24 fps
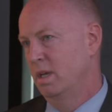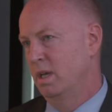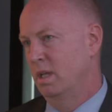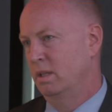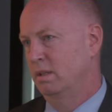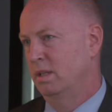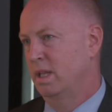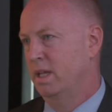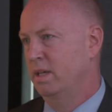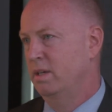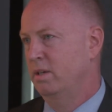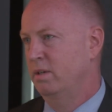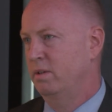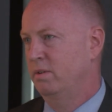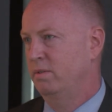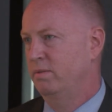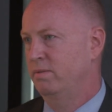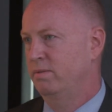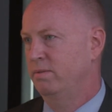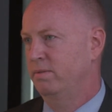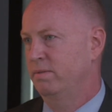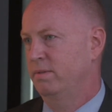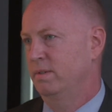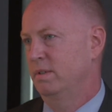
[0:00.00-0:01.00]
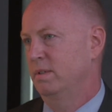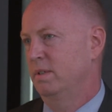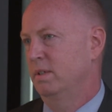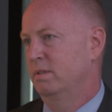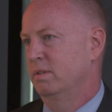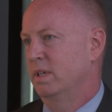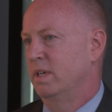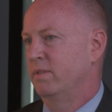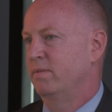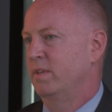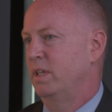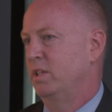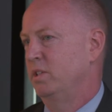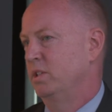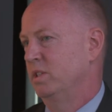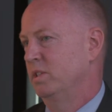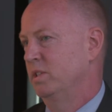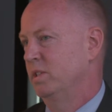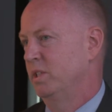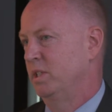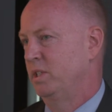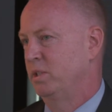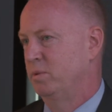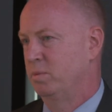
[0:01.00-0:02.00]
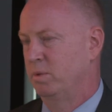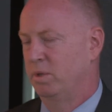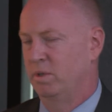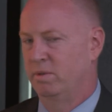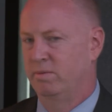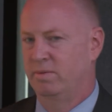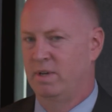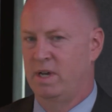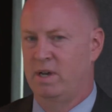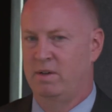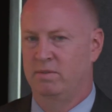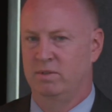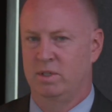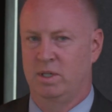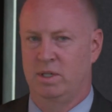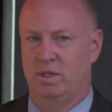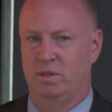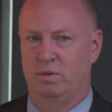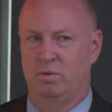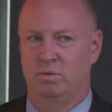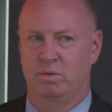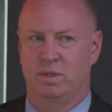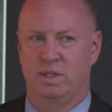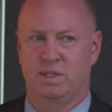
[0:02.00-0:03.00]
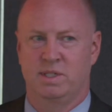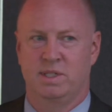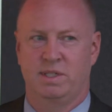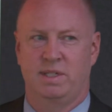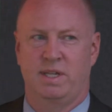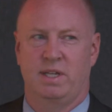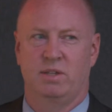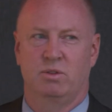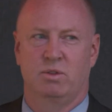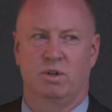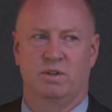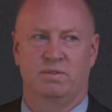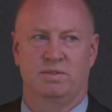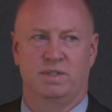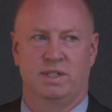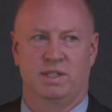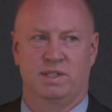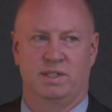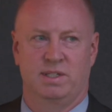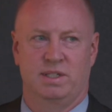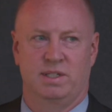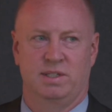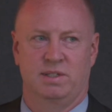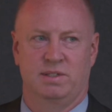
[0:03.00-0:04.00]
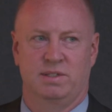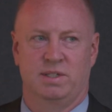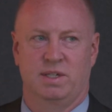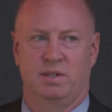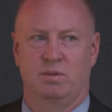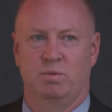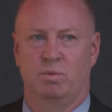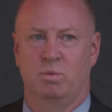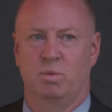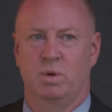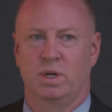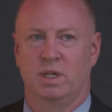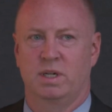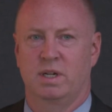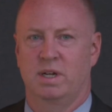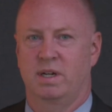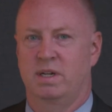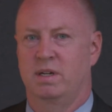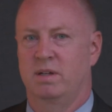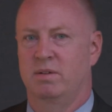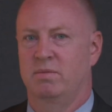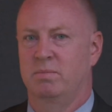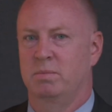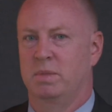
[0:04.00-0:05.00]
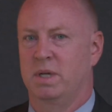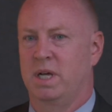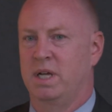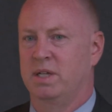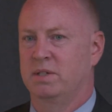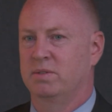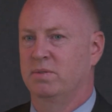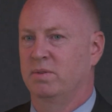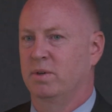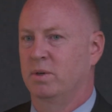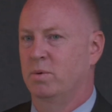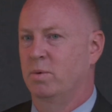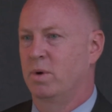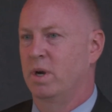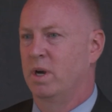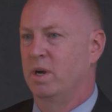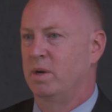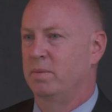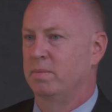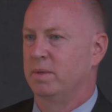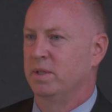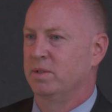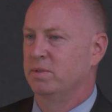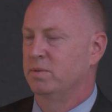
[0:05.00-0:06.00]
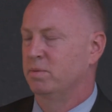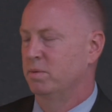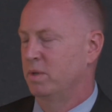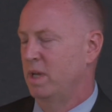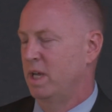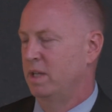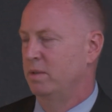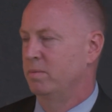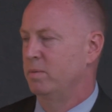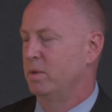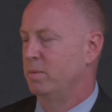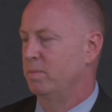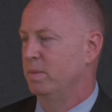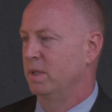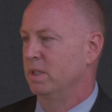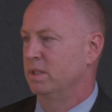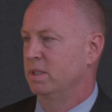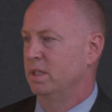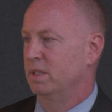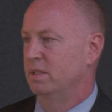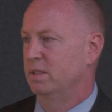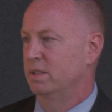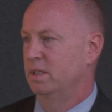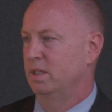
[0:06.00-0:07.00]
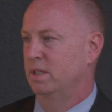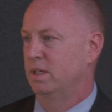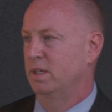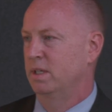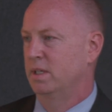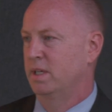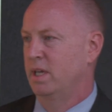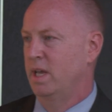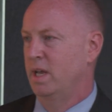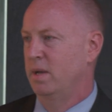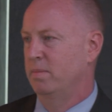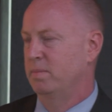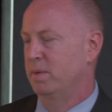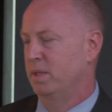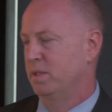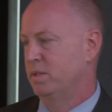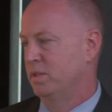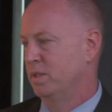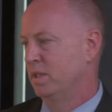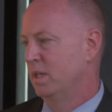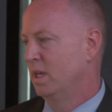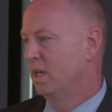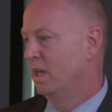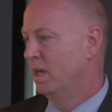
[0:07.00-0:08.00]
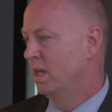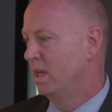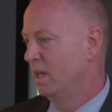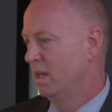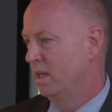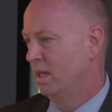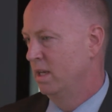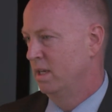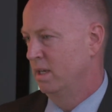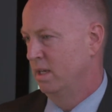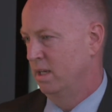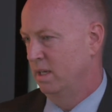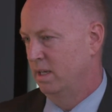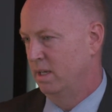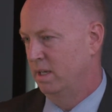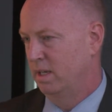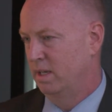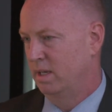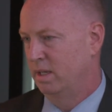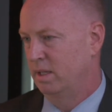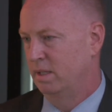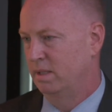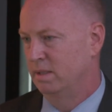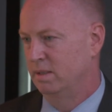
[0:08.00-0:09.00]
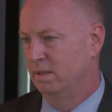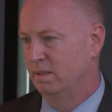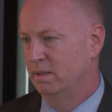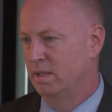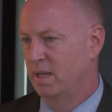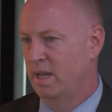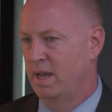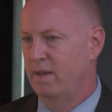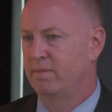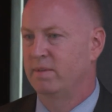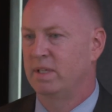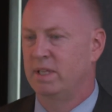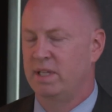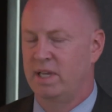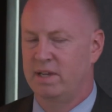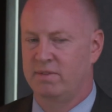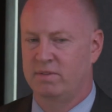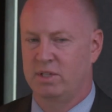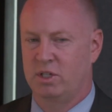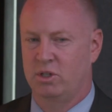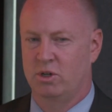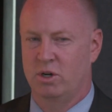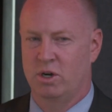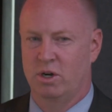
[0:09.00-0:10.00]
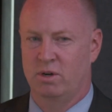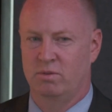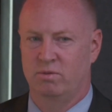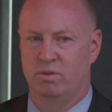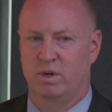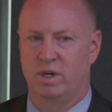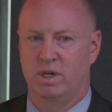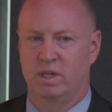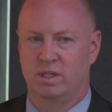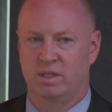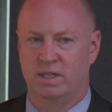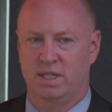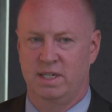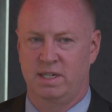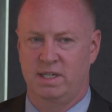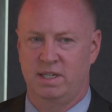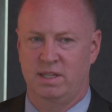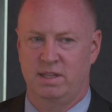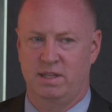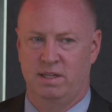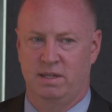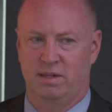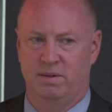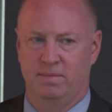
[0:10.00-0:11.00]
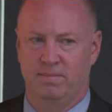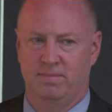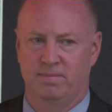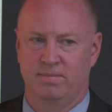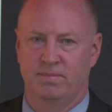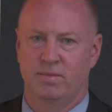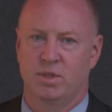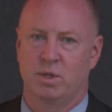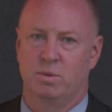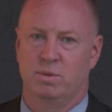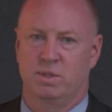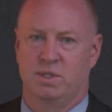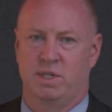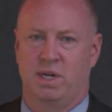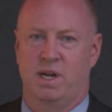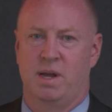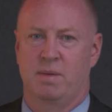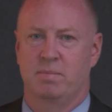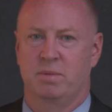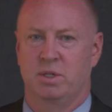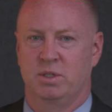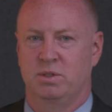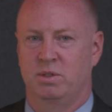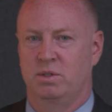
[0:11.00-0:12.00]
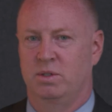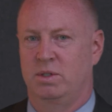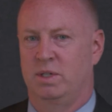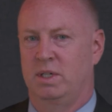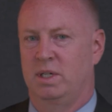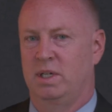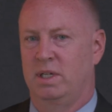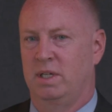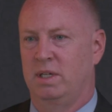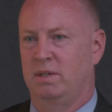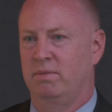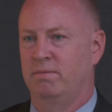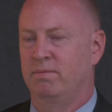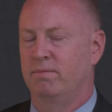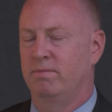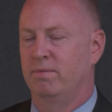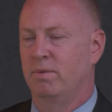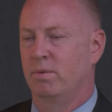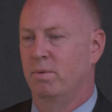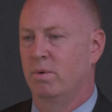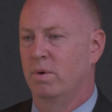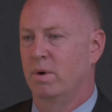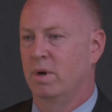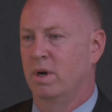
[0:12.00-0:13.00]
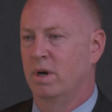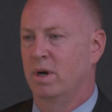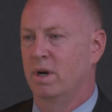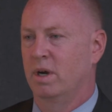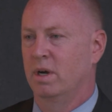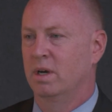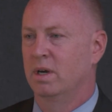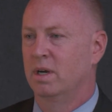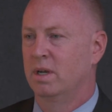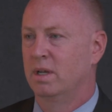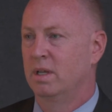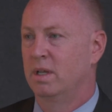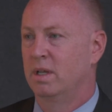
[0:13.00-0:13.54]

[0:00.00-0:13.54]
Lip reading: a lot of agencies were involved in the standoff distance and what kind of blast requirements had to be built into the campus. And having the FDR run underneath it was an opportunity for